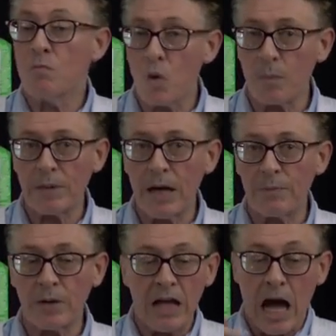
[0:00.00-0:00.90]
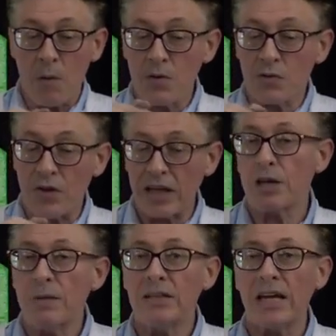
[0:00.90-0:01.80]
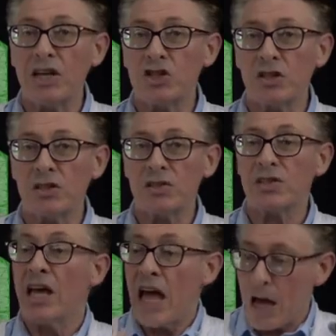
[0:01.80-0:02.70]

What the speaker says: more people and with recommendations